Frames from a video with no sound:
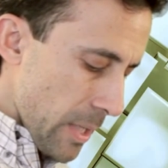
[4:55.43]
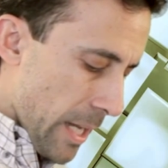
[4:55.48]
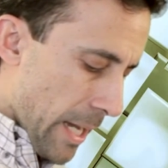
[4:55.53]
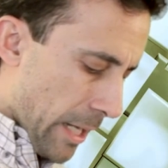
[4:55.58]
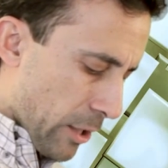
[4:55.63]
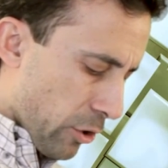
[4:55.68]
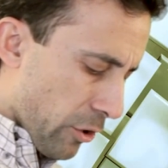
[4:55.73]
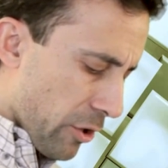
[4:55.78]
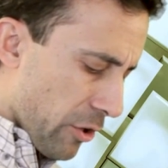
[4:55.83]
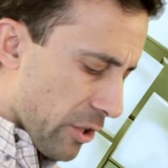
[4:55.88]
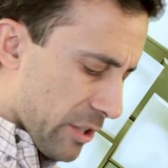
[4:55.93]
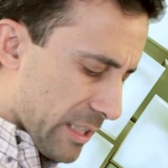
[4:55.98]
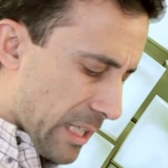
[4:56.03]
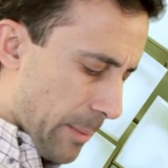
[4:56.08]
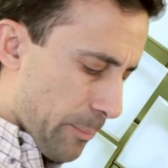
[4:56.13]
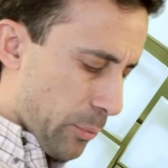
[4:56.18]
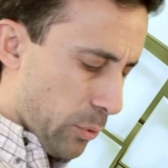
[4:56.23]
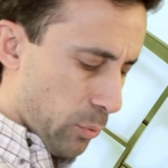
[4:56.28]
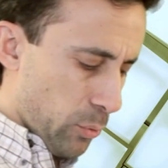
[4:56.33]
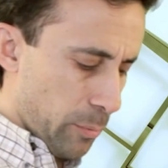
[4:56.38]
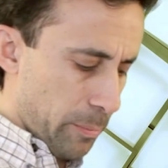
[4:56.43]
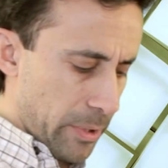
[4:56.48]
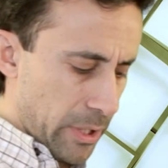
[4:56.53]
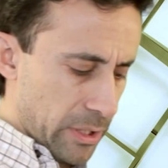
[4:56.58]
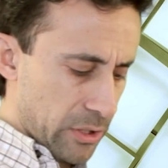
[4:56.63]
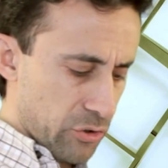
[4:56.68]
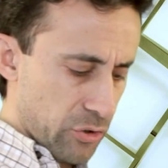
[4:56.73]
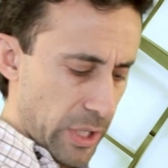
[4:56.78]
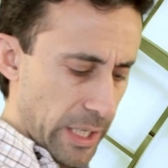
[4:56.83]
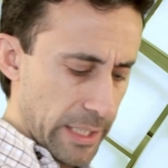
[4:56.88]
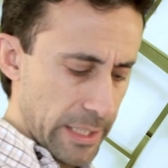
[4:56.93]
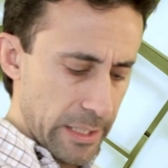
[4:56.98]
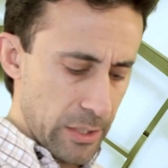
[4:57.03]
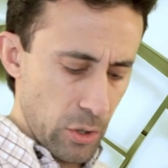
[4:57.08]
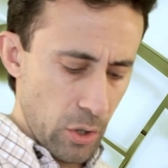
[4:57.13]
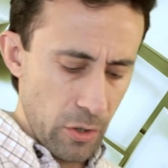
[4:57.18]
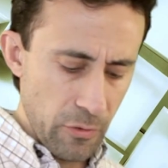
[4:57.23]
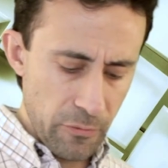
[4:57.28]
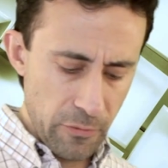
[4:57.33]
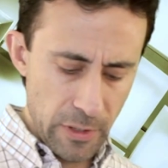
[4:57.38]
Another example would be tracking
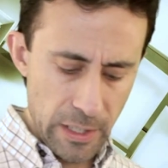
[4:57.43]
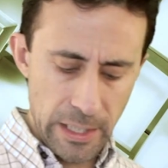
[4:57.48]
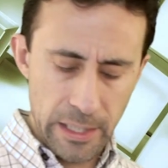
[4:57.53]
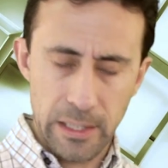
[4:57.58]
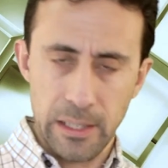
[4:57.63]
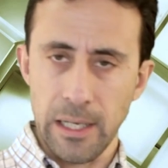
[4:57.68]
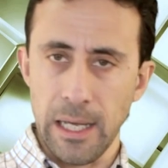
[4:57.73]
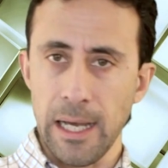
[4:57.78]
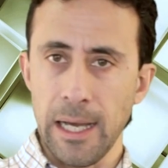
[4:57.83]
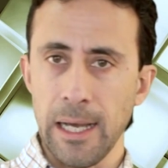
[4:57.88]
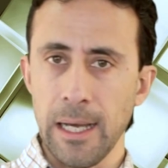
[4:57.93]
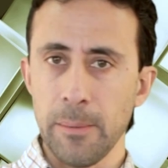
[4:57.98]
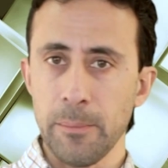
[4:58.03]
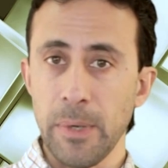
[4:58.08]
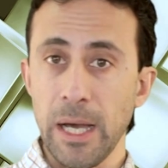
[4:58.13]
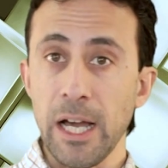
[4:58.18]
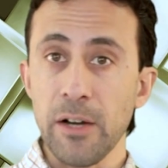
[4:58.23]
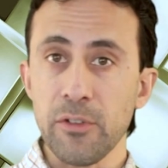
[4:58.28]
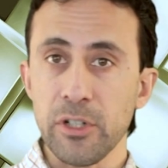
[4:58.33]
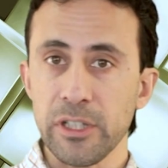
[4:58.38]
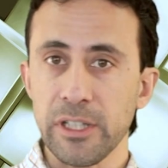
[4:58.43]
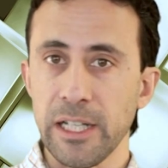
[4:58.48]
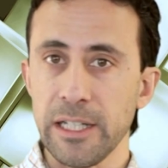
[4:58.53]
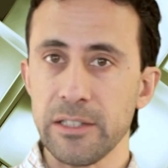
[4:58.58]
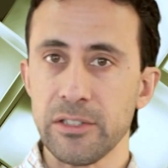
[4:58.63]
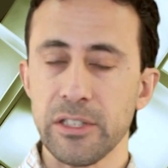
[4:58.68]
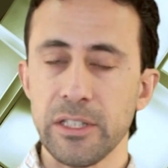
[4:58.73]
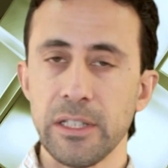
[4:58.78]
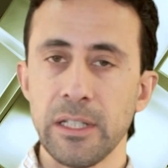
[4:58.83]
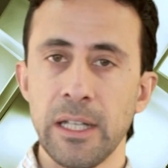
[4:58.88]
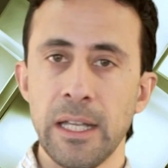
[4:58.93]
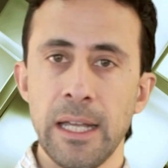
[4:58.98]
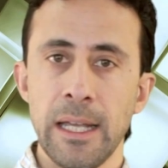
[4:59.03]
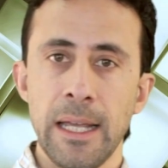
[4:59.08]
offline advertising.